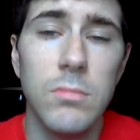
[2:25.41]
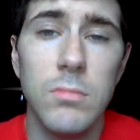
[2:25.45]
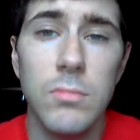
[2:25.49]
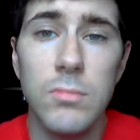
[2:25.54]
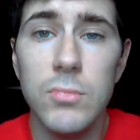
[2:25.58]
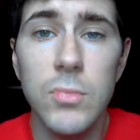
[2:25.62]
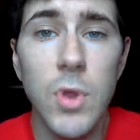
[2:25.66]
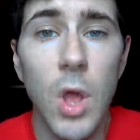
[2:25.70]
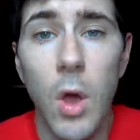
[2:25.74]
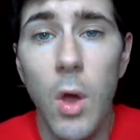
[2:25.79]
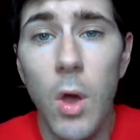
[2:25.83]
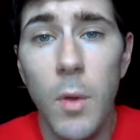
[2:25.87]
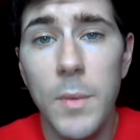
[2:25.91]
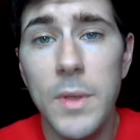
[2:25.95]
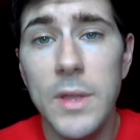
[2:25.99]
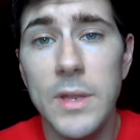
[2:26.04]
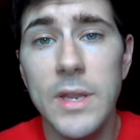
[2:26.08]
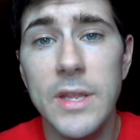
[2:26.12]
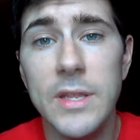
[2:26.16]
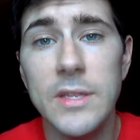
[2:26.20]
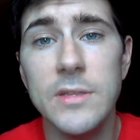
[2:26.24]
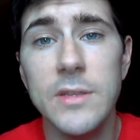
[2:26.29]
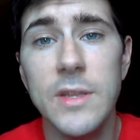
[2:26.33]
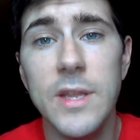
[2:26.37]
no, I
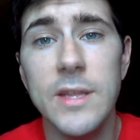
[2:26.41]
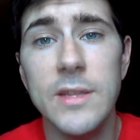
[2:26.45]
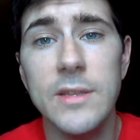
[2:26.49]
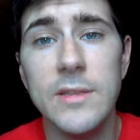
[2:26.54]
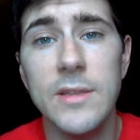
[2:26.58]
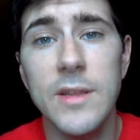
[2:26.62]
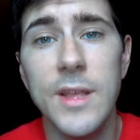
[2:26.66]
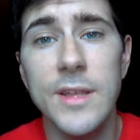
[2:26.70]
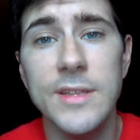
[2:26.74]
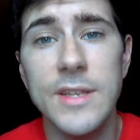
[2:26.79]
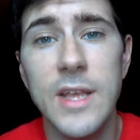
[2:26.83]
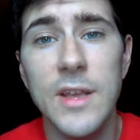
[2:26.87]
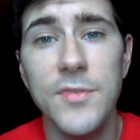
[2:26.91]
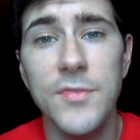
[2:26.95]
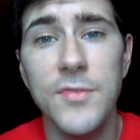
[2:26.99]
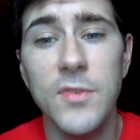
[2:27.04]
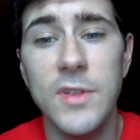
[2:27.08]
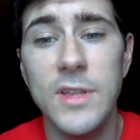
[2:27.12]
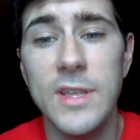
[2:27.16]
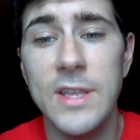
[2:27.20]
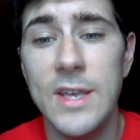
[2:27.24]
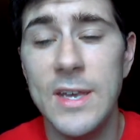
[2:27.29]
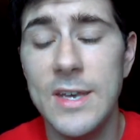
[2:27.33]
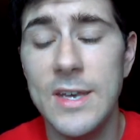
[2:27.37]
mean it
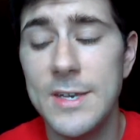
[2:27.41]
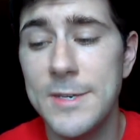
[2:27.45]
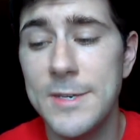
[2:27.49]
definitely